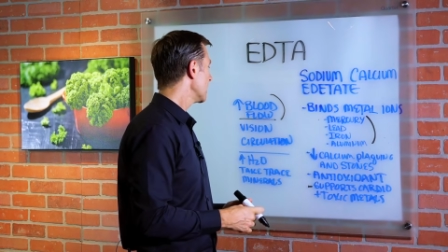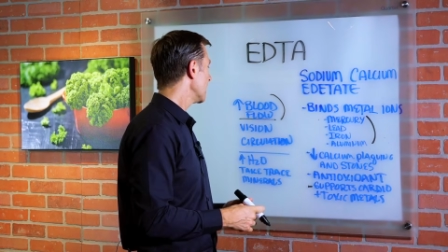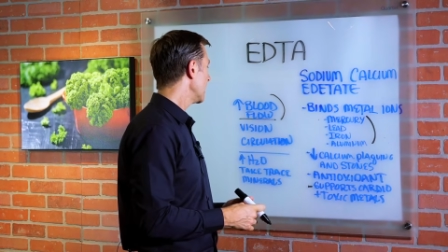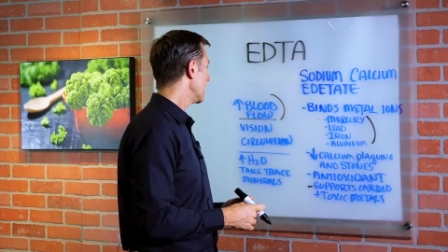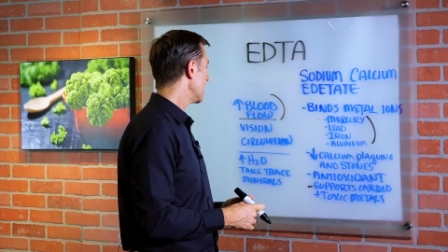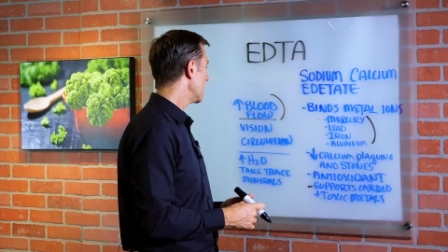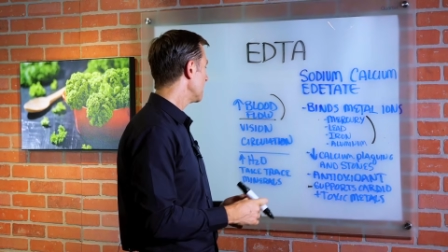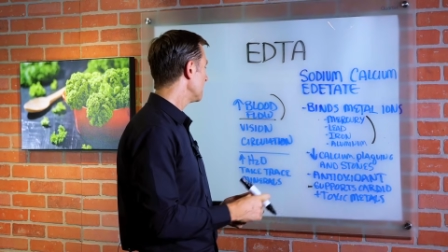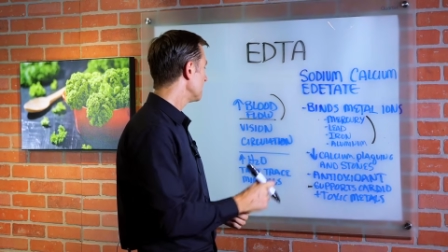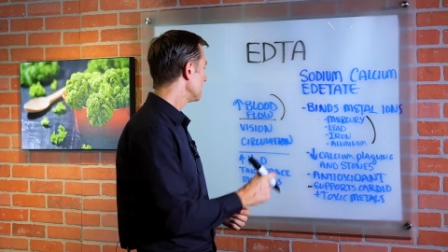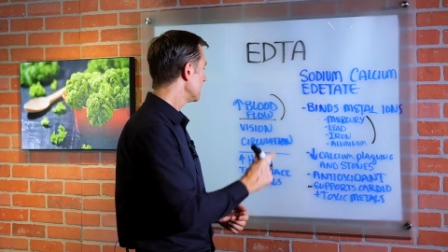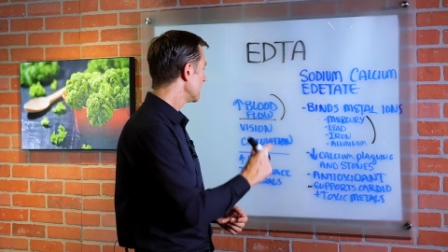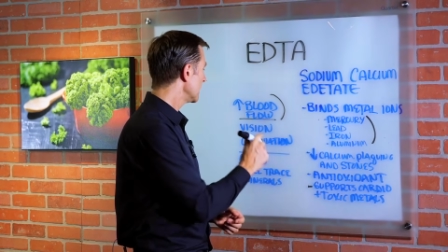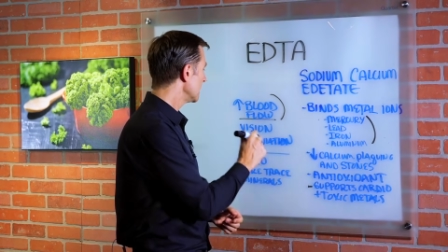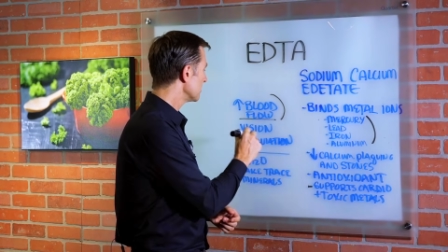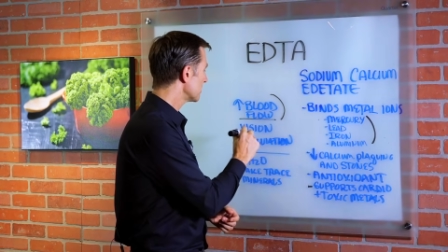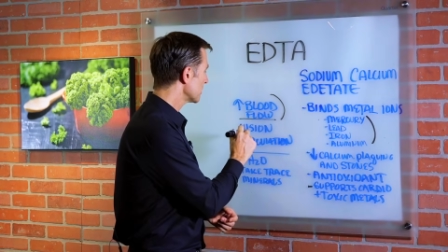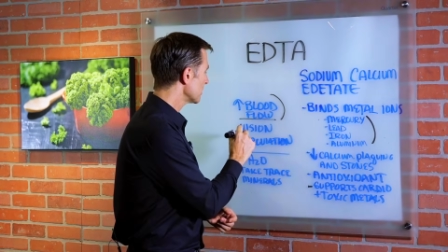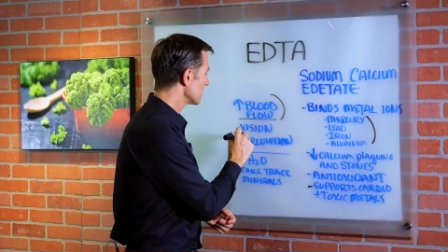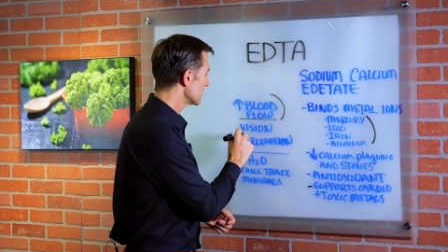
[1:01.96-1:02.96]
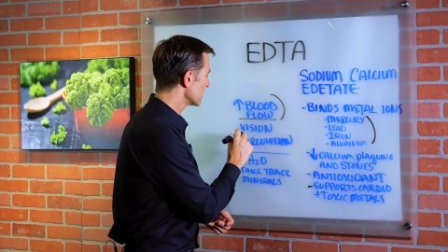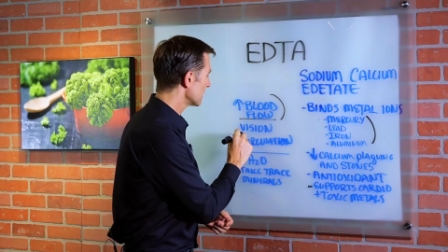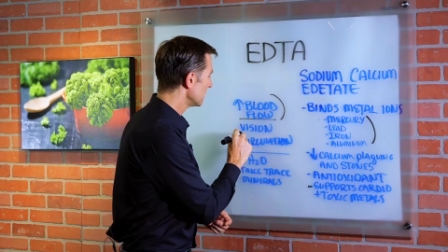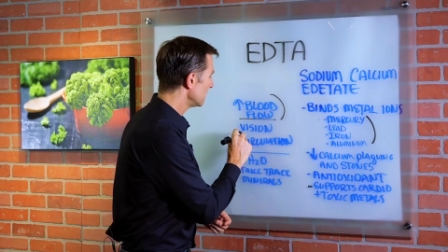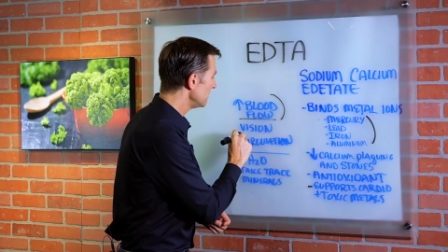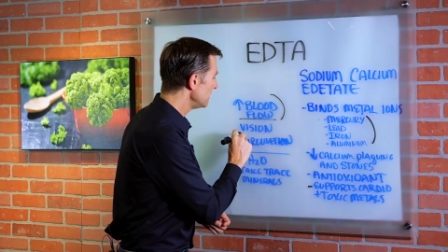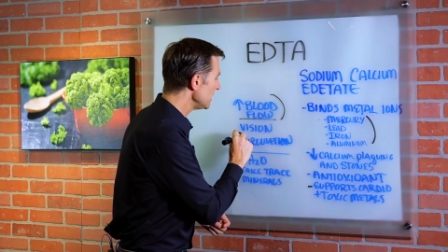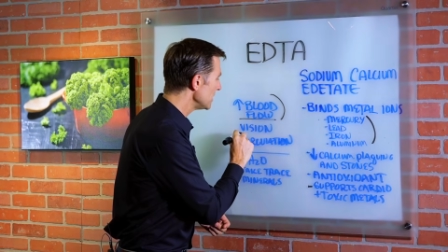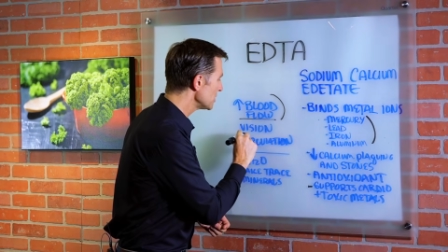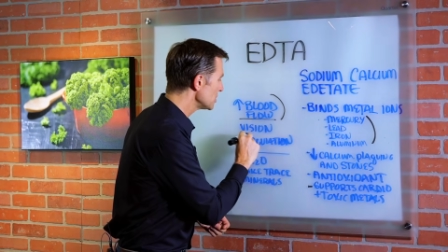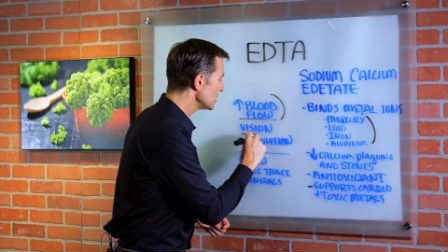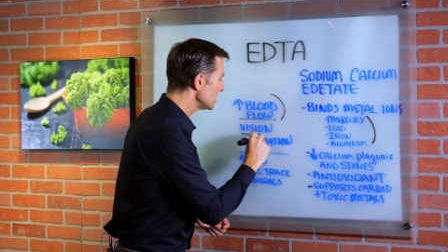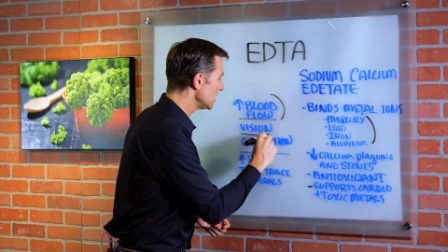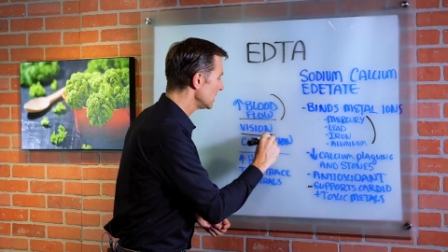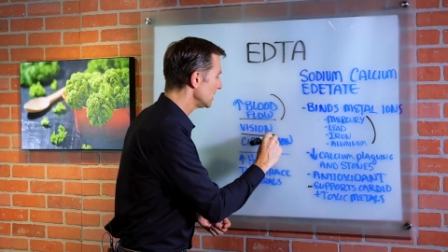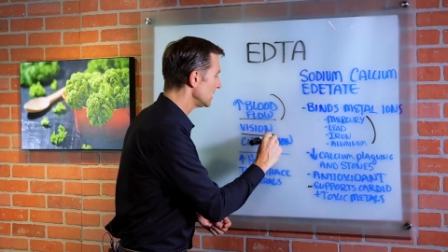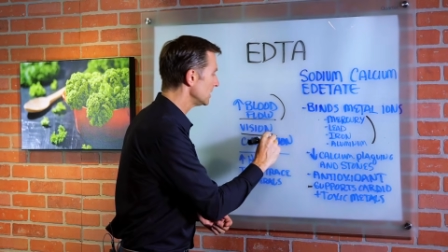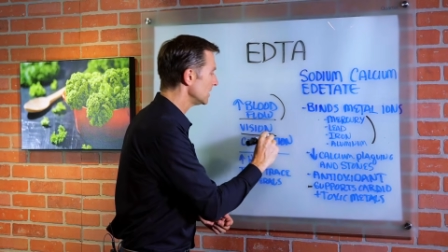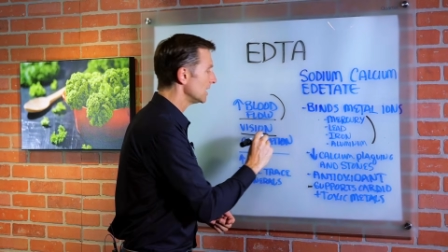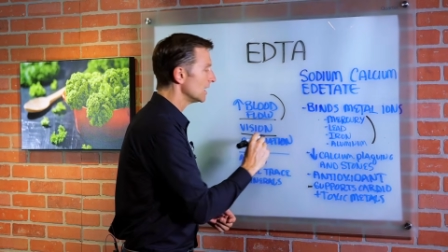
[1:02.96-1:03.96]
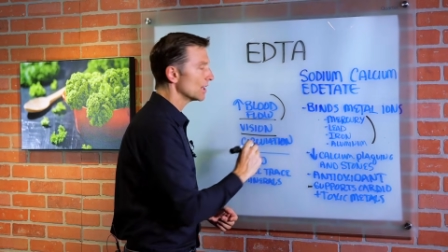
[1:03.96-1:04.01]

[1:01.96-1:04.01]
um, improves vision,